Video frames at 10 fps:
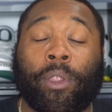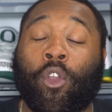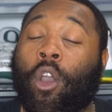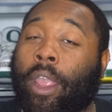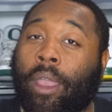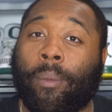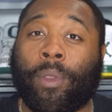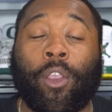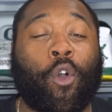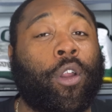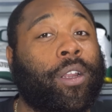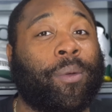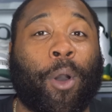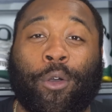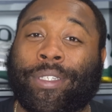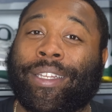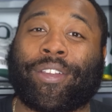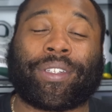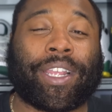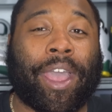But knowing him, he ordered them all
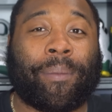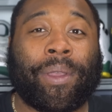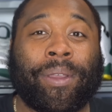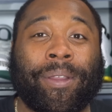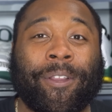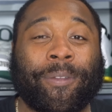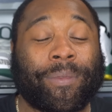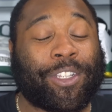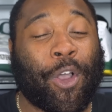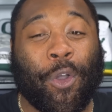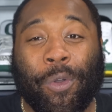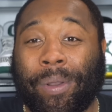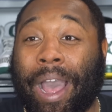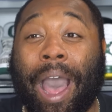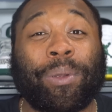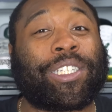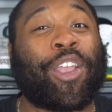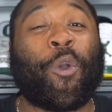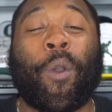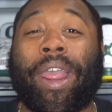Sneakers App. So I'm
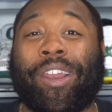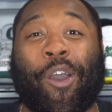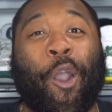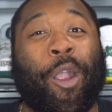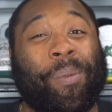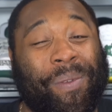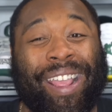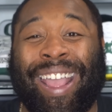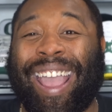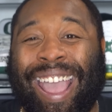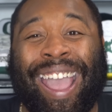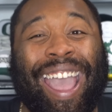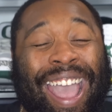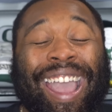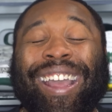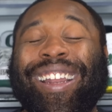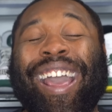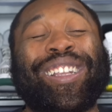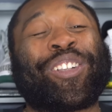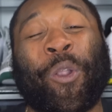still waiting, Army.
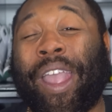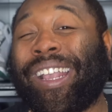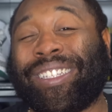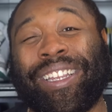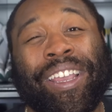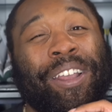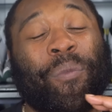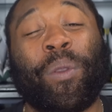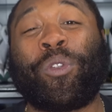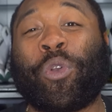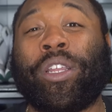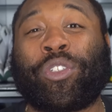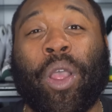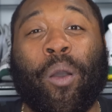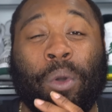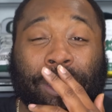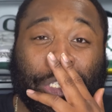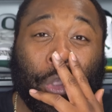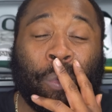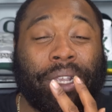That's crazy. Them joints dropped, what,
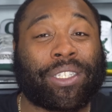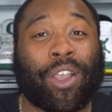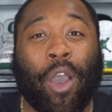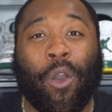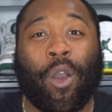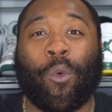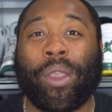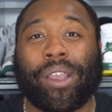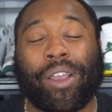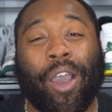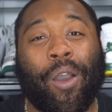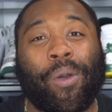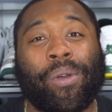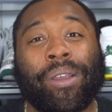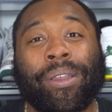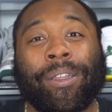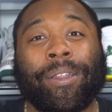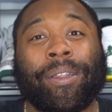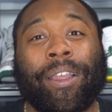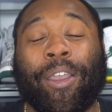2 weeks ago, a week ago?
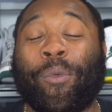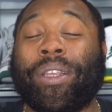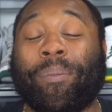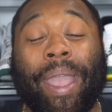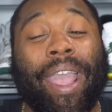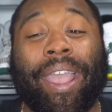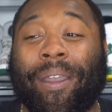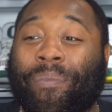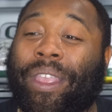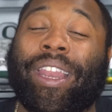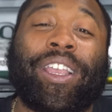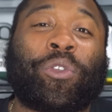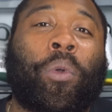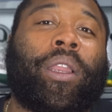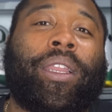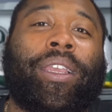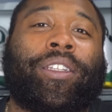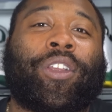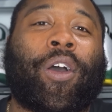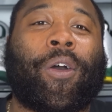And we, man, it is what it
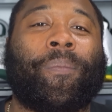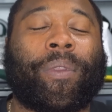is, y'all.